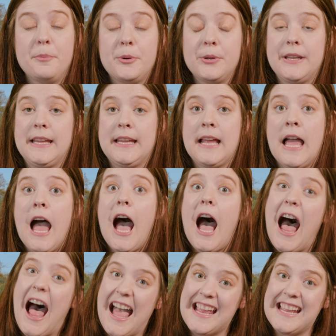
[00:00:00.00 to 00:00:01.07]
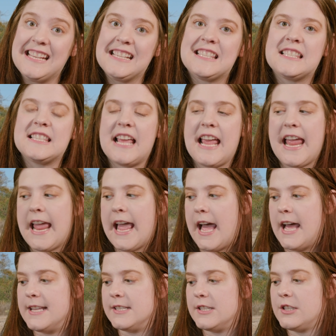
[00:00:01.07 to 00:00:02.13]
putting ice
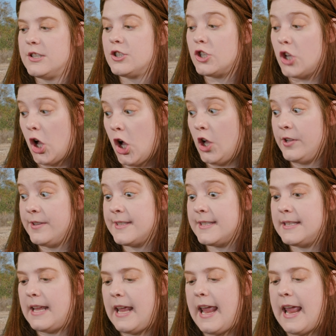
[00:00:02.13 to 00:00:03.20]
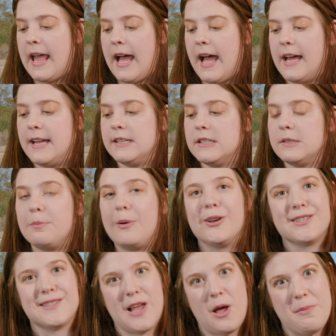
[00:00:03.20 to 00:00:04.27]
and salts and
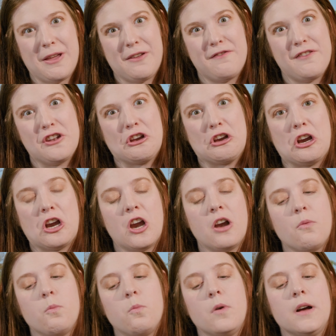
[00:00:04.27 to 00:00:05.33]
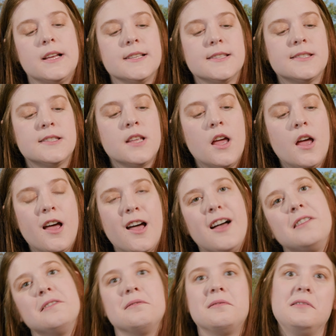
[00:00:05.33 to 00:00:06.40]
balsamic vinegar was
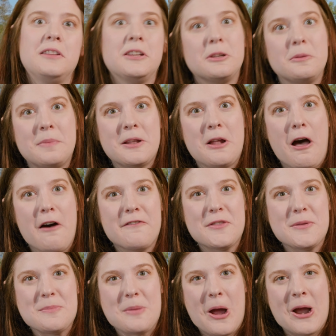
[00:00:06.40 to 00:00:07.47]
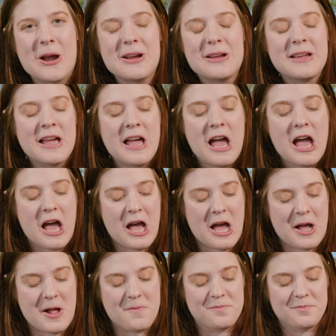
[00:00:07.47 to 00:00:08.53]
a little bit off the mark.
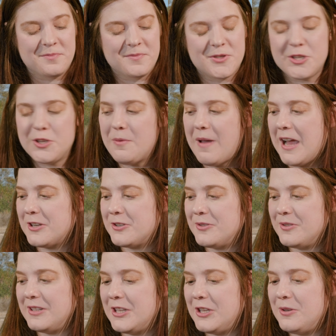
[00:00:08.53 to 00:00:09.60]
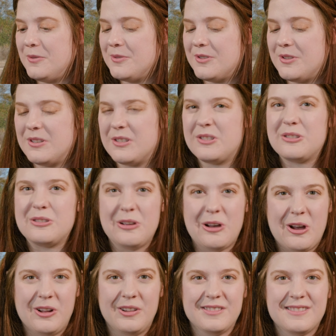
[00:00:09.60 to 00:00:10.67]
So you actually use the
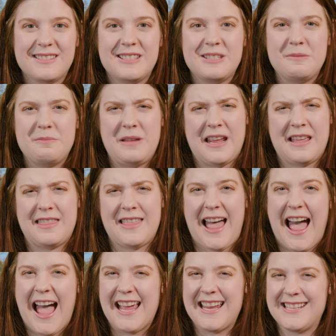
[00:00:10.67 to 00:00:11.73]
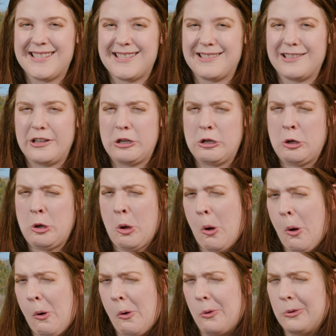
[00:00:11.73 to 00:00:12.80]
salt to make the ice
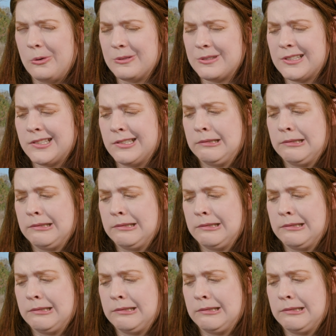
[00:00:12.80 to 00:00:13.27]
cold.